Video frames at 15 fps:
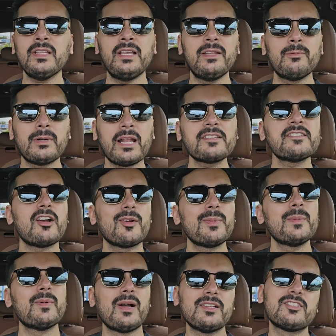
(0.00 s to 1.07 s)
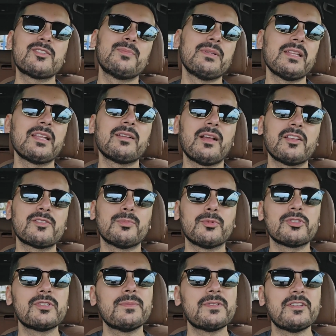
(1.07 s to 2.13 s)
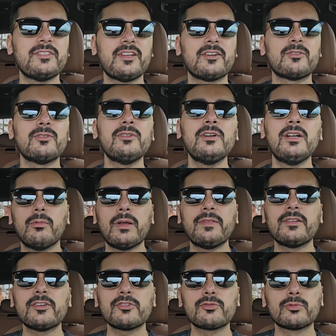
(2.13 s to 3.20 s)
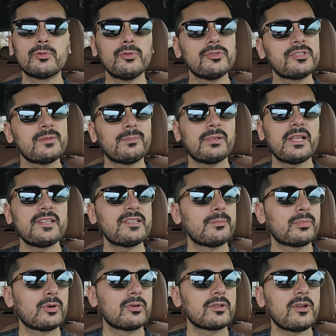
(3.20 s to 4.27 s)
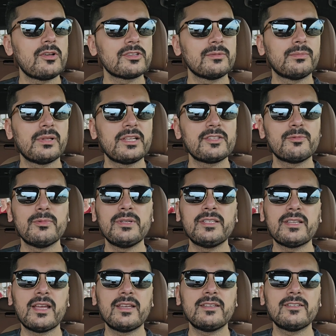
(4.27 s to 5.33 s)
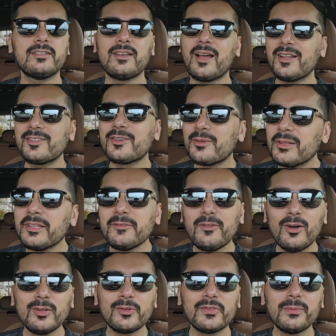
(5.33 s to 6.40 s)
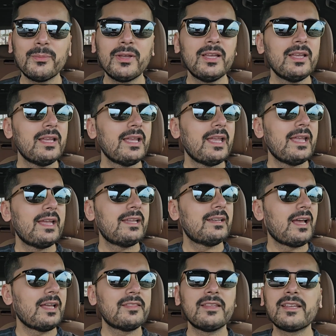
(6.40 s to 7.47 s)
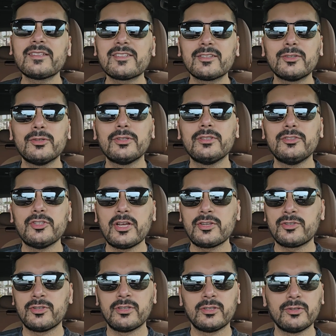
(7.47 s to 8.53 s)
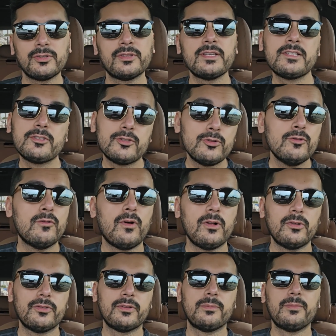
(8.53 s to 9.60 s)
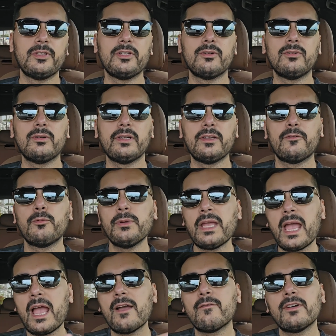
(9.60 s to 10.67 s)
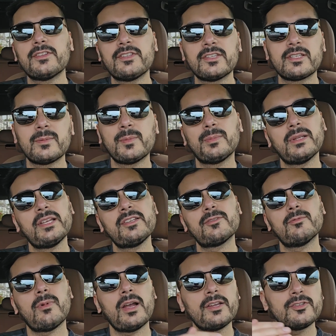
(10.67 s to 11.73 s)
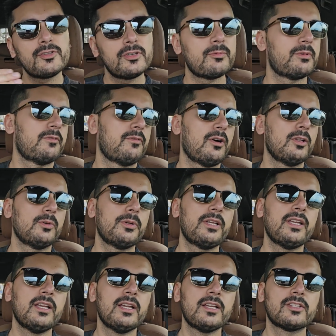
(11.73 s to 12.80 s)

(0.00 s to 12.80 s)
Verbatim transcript: And when I say our people, I just mean like us Muslims in general. When there's rules in place and protocols in place, we tend not to really follow them. And I think it's a good gesture and a good thing to follow them. You know, if we have a system in place, why shouldn't we follow it?